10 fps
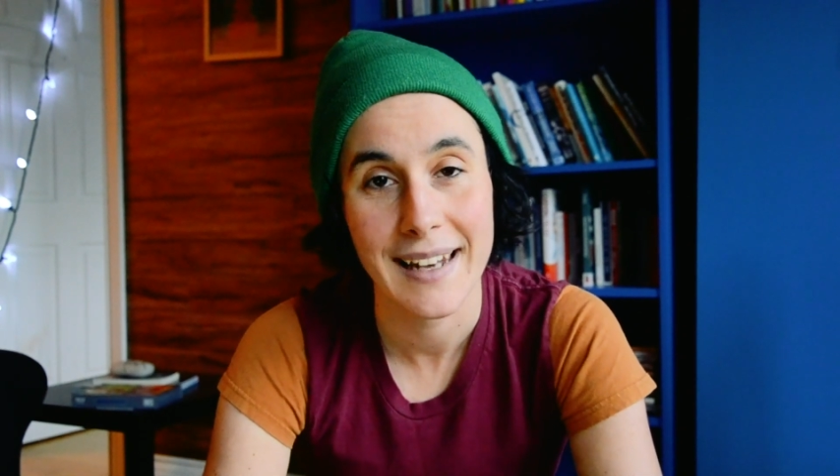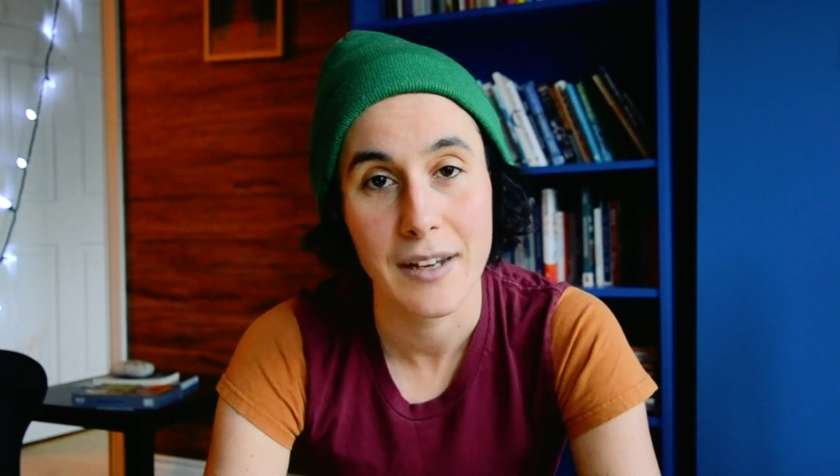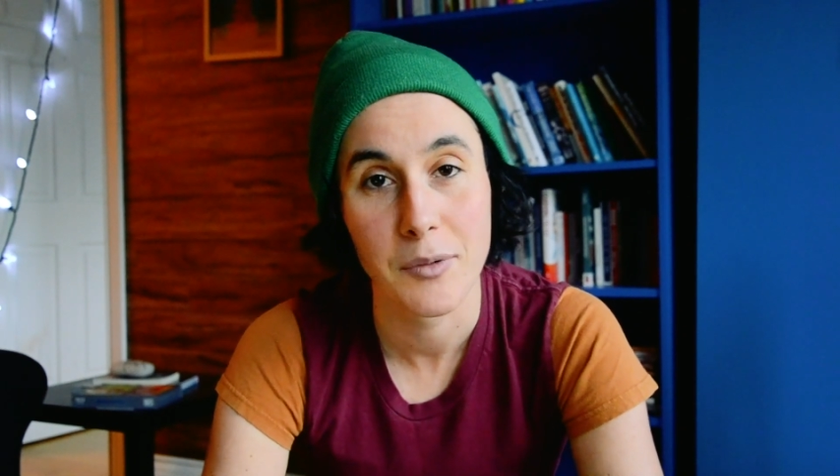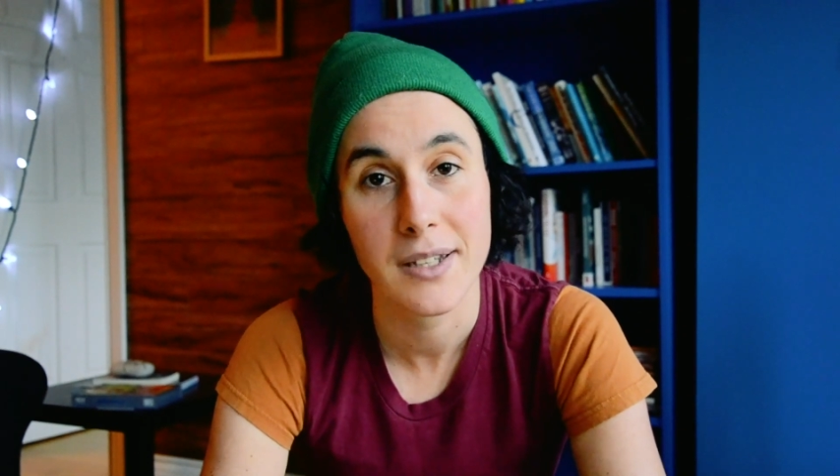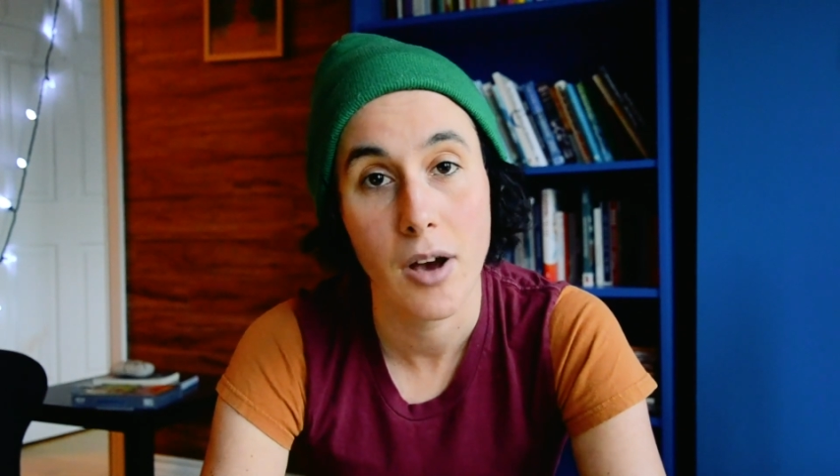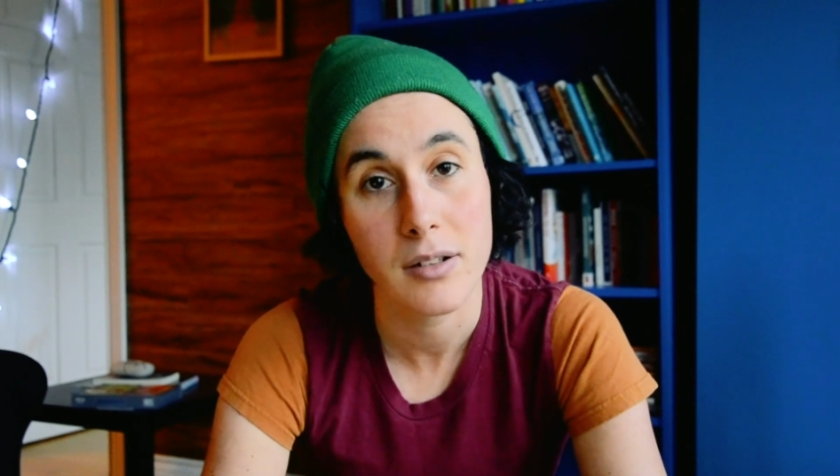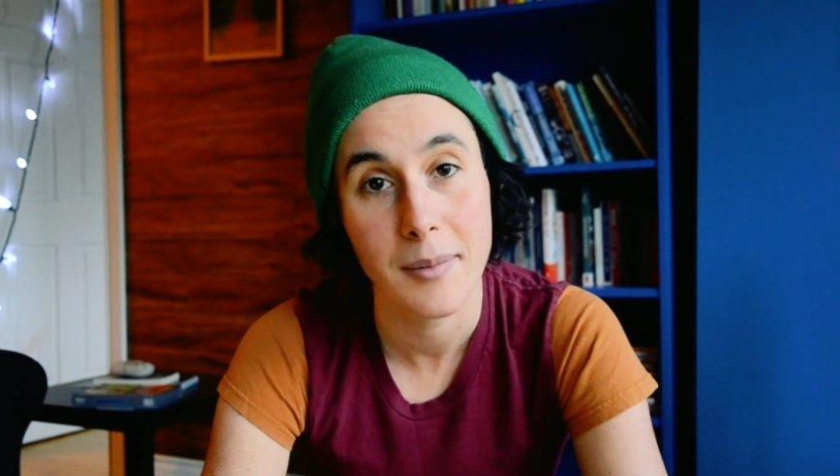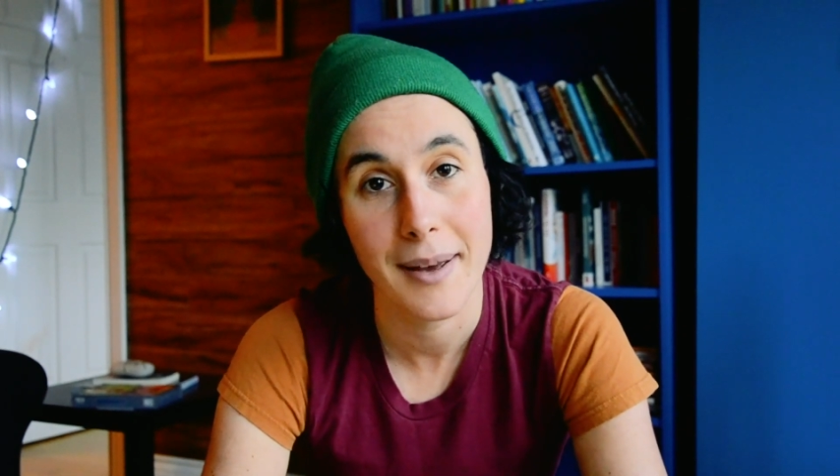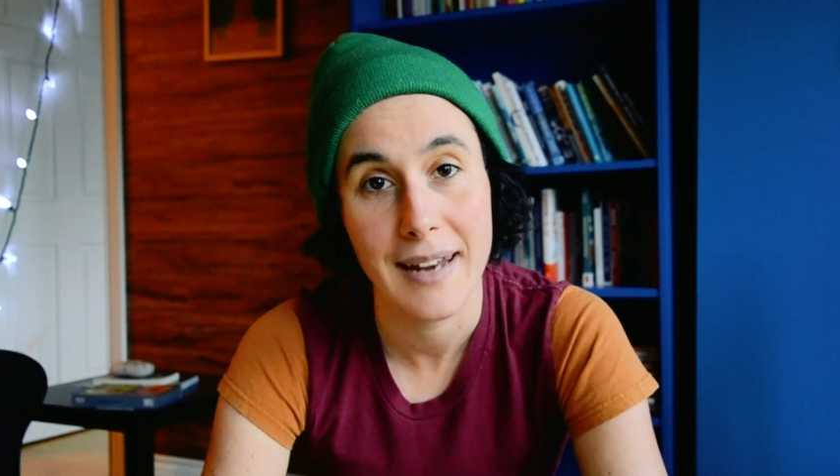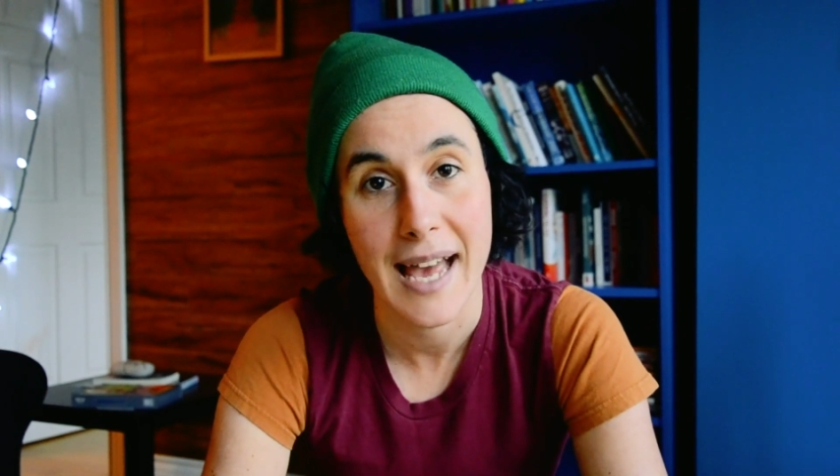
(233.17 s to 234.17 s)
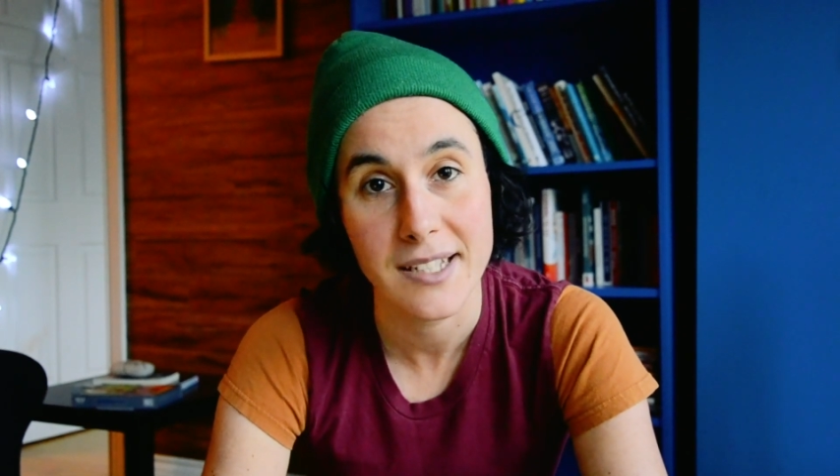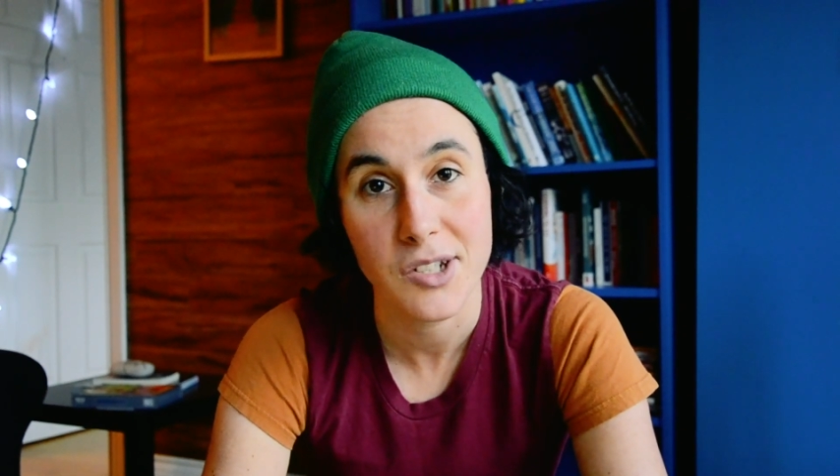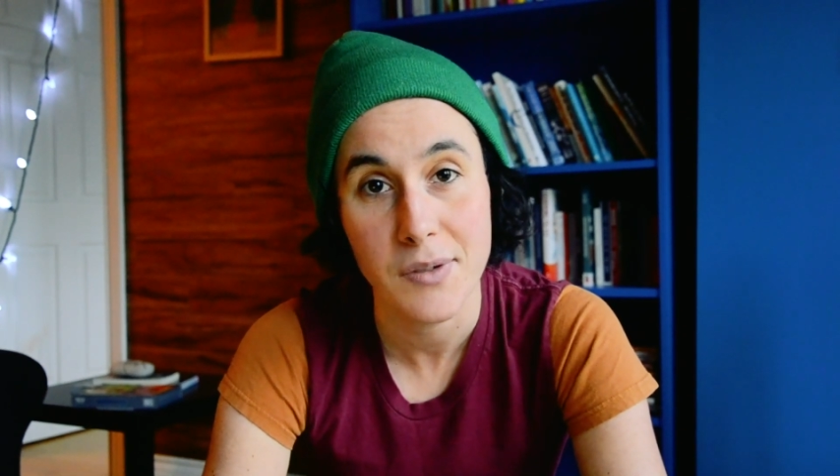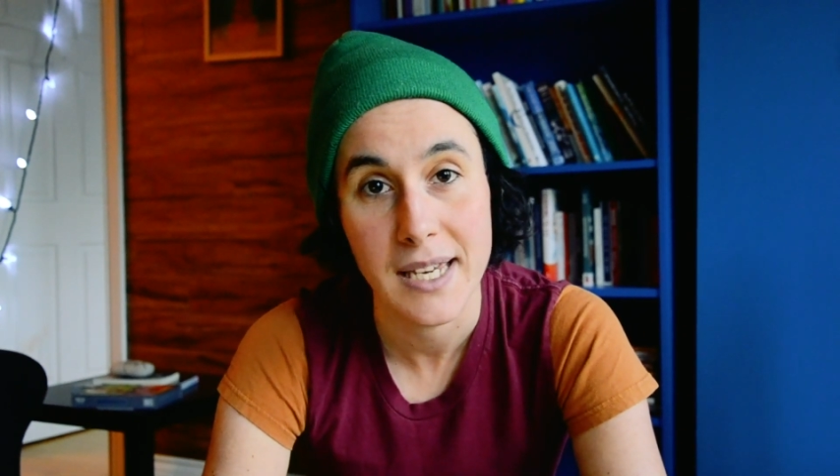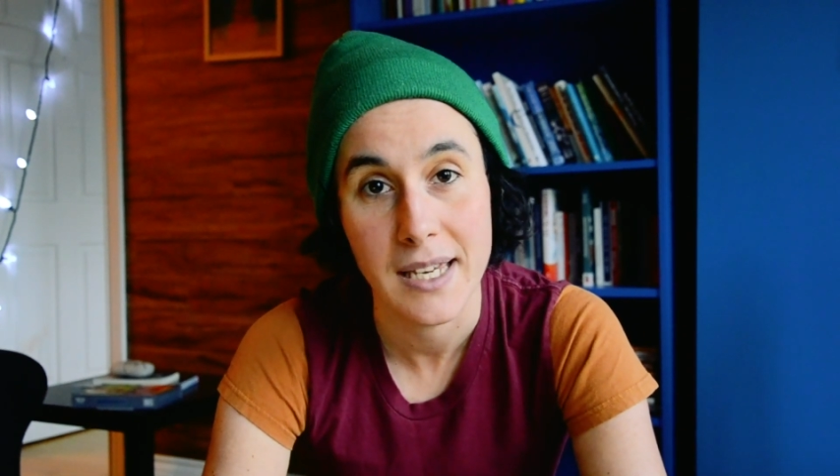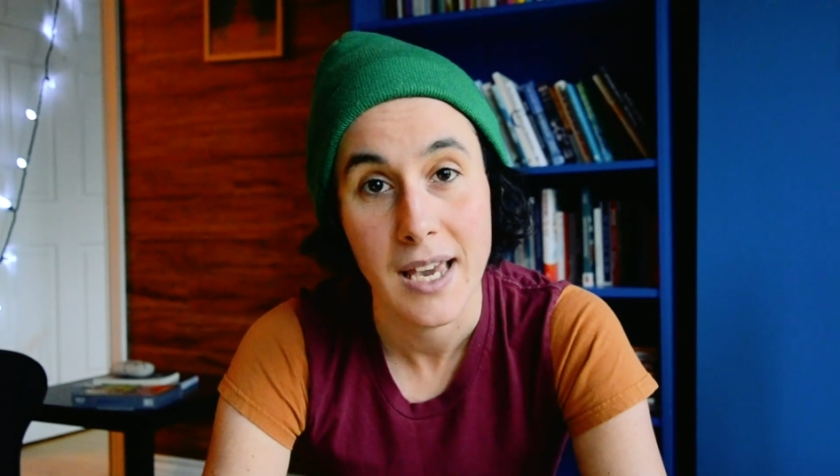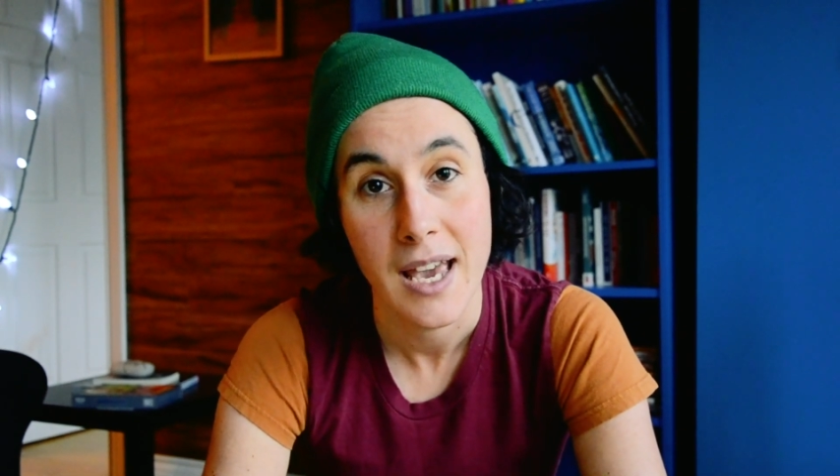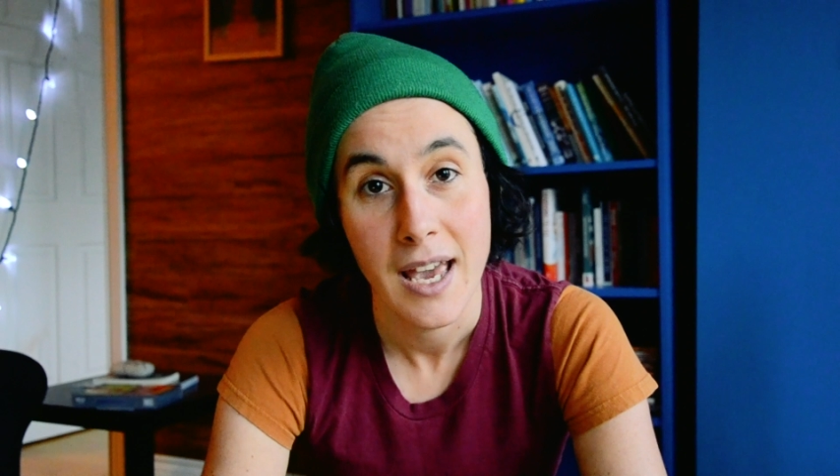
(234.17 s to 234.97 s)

like we talked about last week.